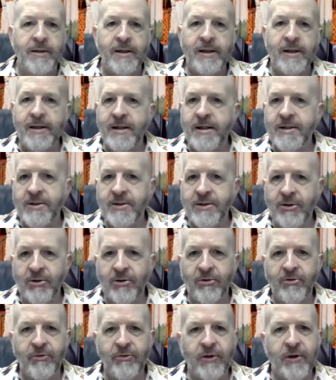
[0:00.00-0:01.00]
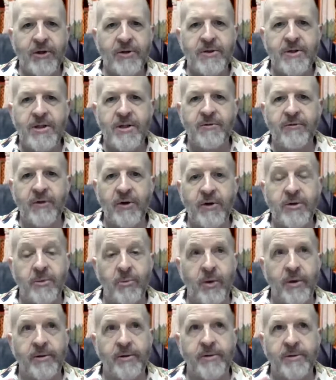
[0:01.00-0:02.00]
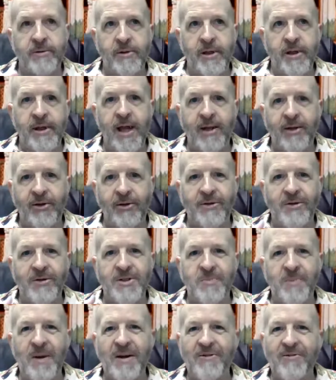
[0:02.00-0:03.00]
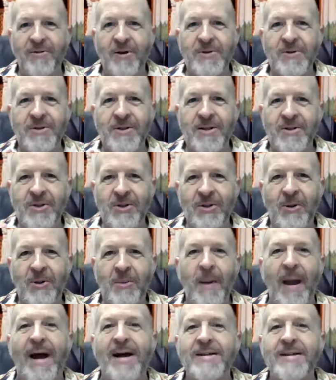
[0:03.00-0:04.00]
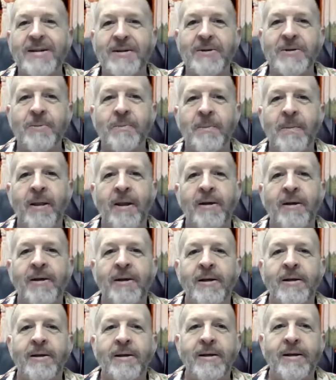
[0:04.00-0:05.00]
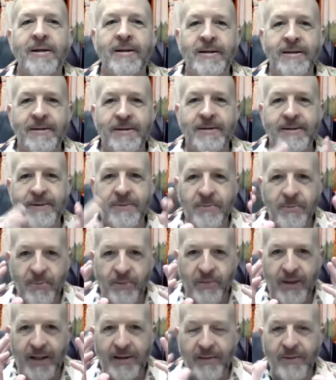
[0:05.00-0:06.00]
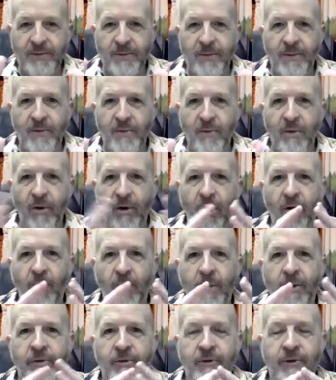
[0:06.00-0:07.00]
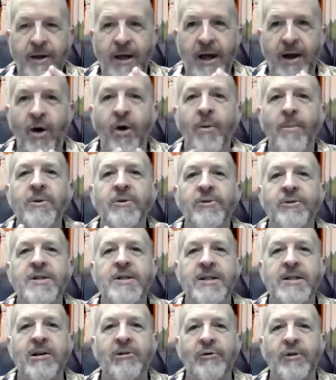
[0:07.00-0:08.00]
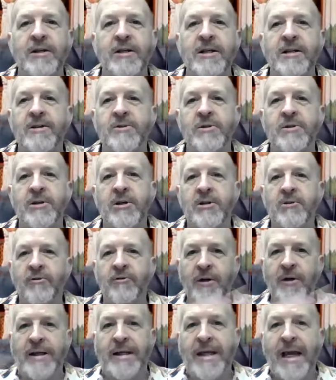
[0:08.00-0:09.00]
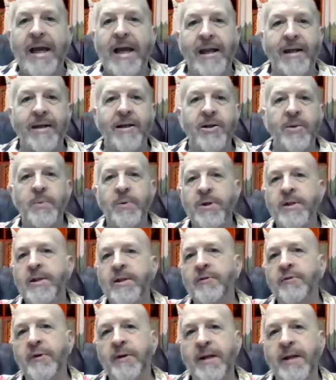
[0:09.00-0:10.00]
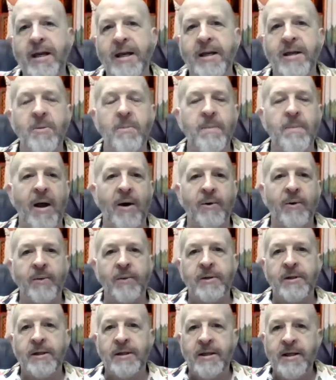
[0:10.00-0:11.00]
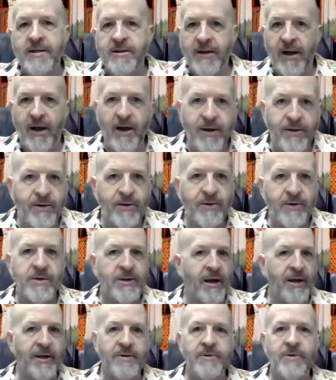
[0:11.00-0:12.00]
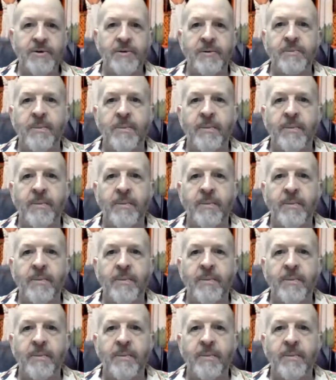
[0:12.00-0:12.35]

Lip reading: in this little verse, this not little, this big verse, this little passage, he's like almost as if he is completely forgetting about his other sons.